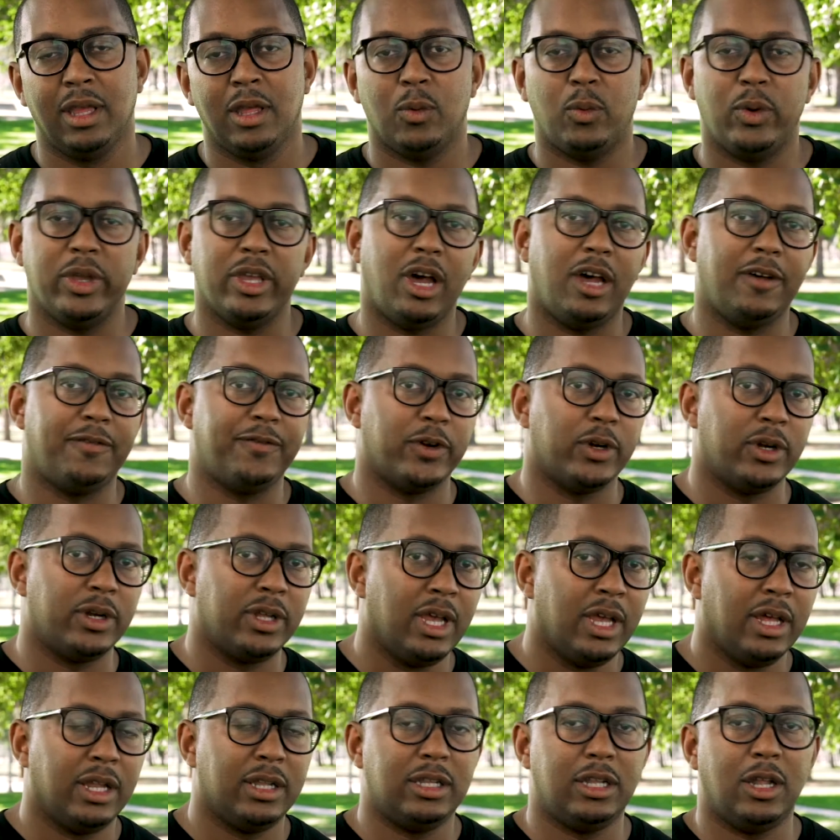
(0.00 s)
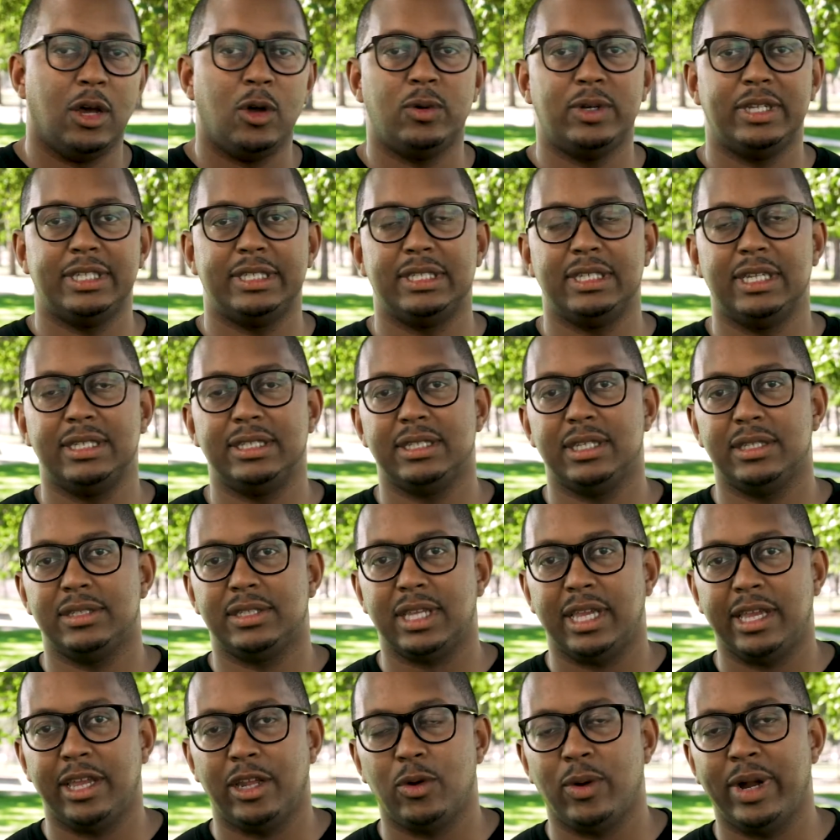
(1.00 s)
We offered loan assistance
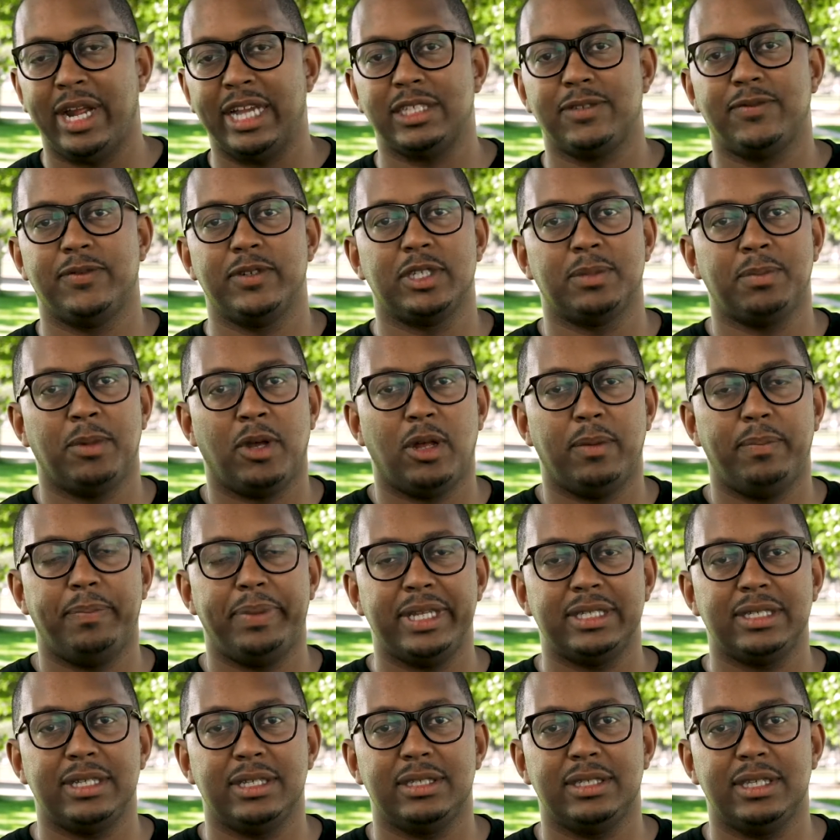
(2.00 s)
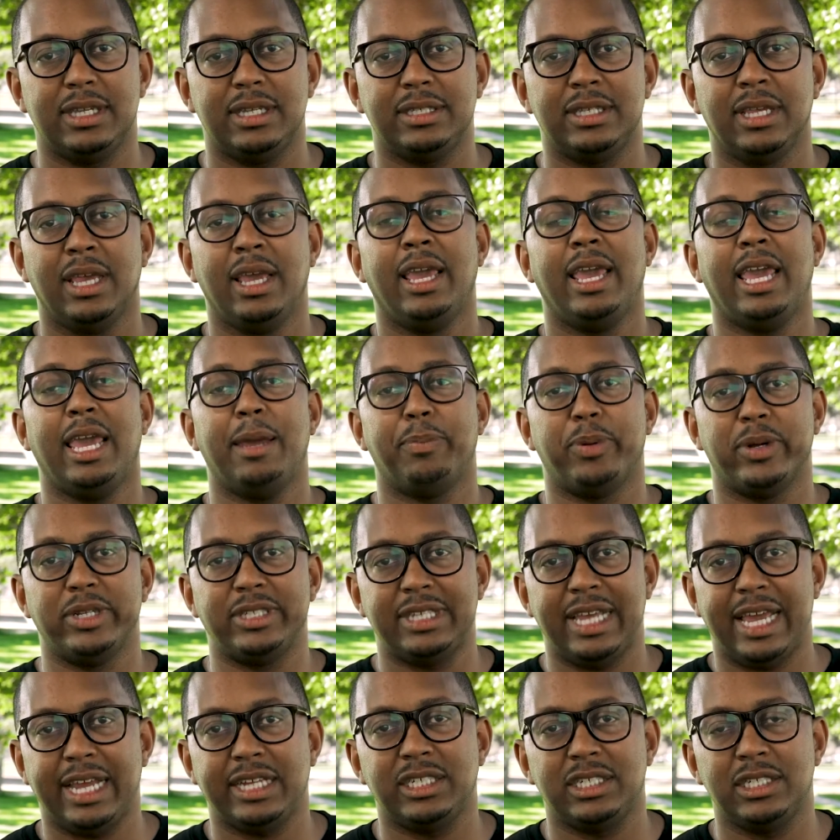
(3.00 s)
and grants for small businesses and
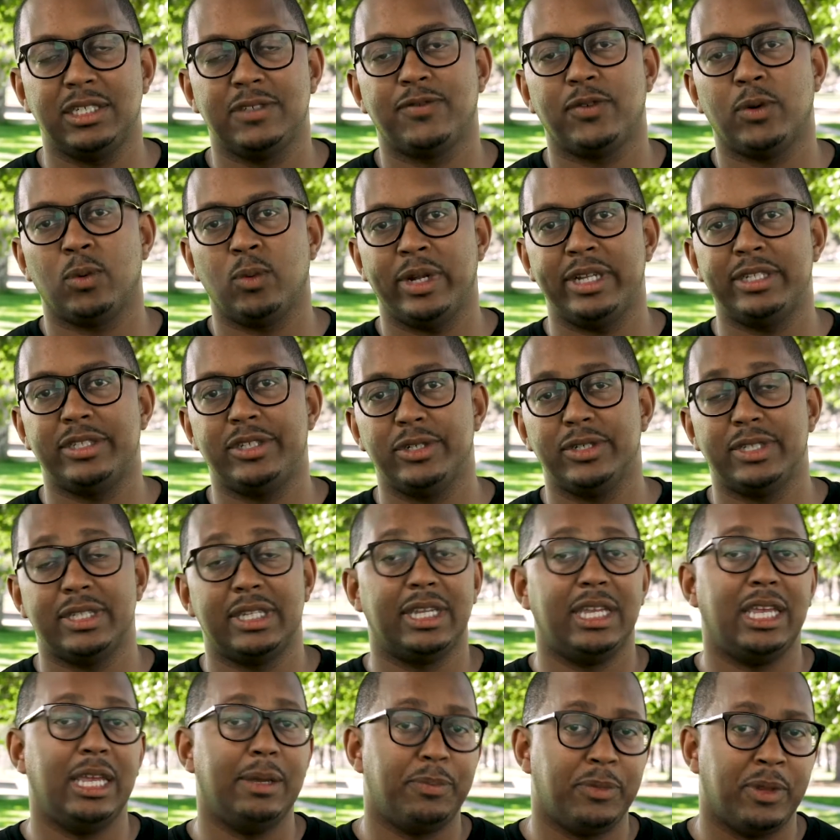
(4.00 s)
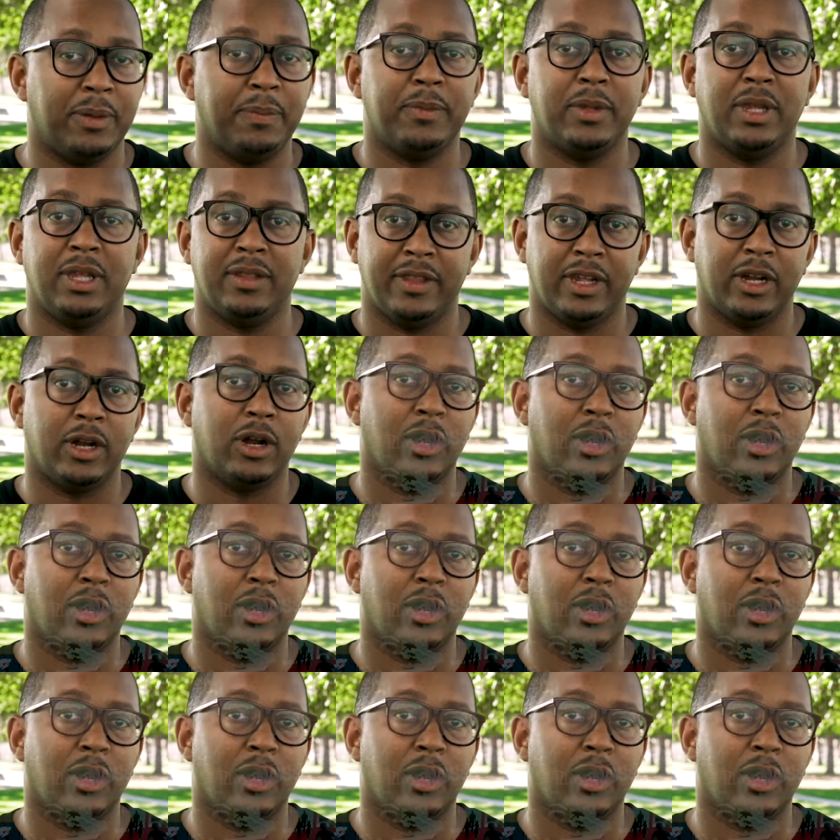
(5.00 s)
protections for renters to keep them in their